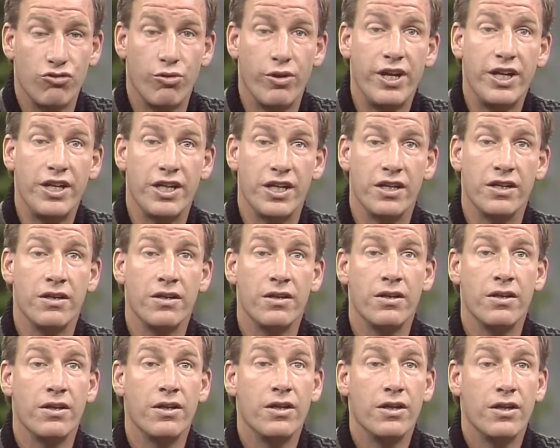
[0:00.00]
training,
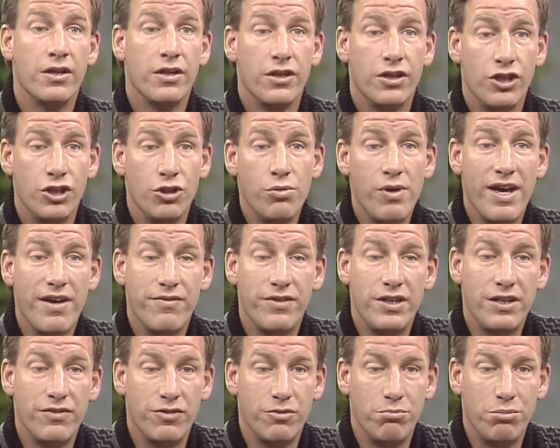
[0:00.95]
you
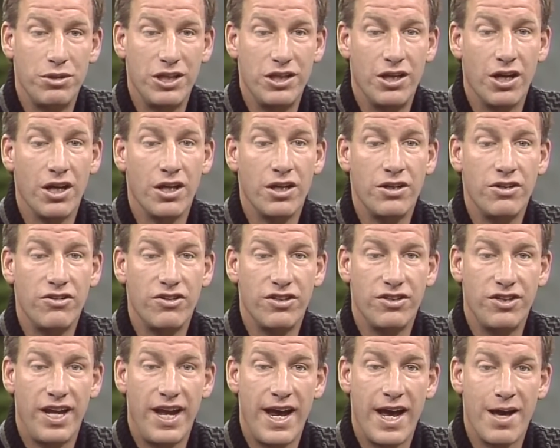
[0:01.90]
haven't even begun to
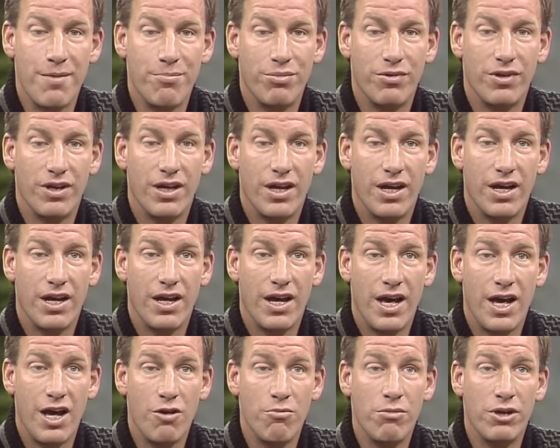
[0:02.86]
tap
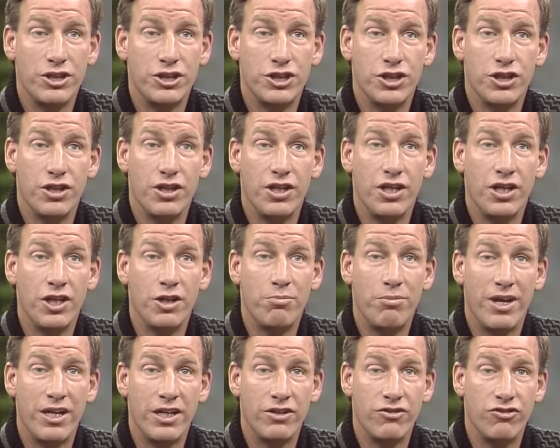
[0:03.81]
how much
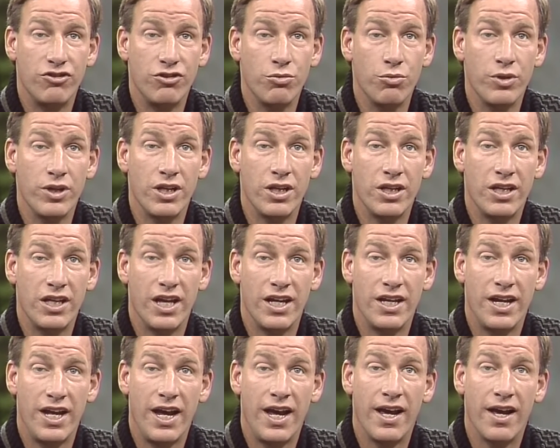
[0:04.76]
independence you really
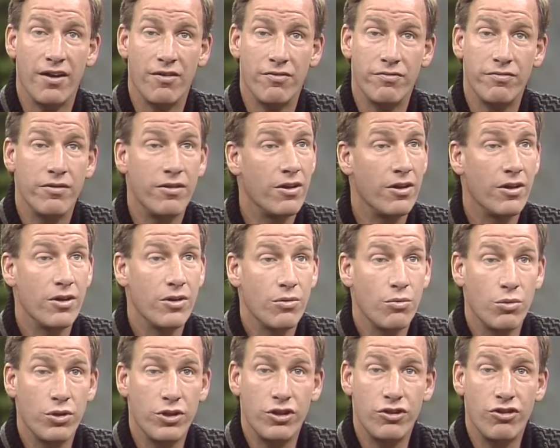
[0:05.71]
can have
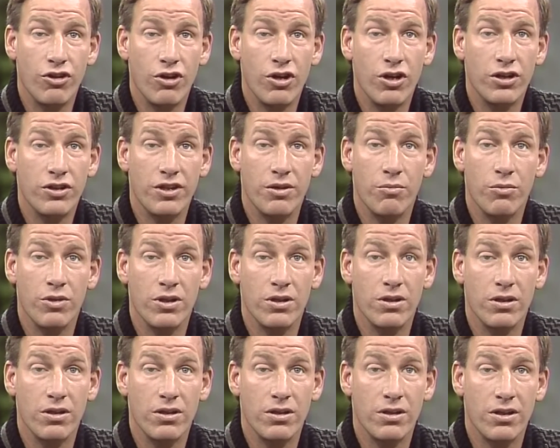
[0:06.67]
with a dog that
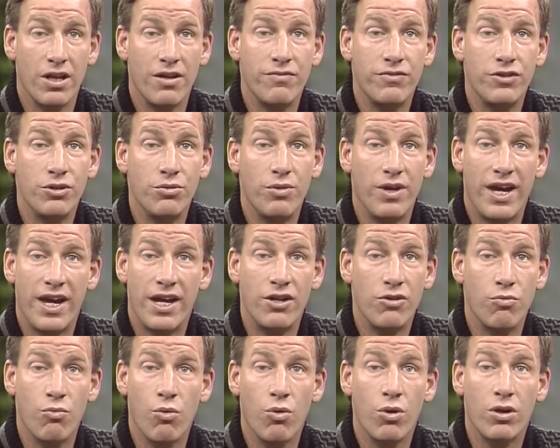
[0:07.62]
will love you
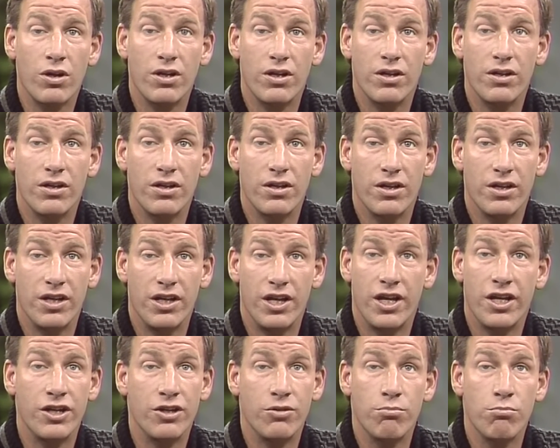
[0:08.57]
and work
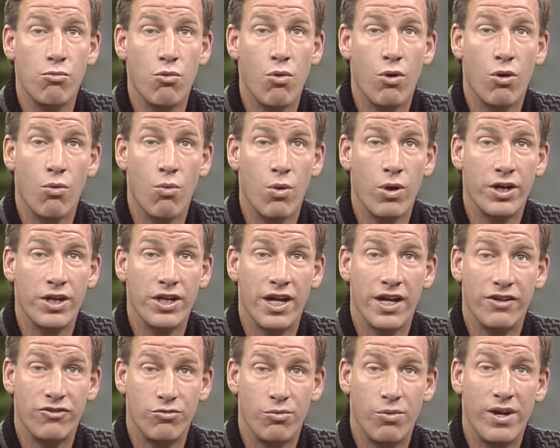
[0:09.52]
in a more
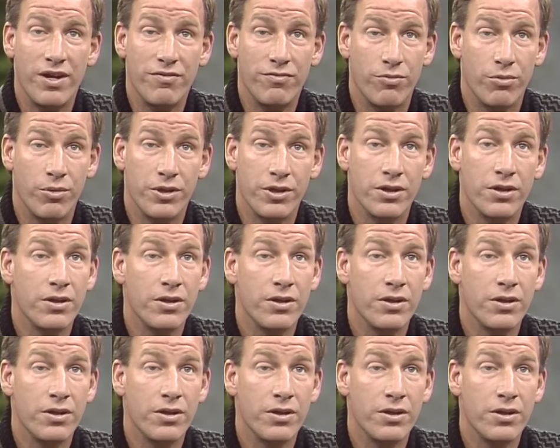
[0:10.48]
organized way for you.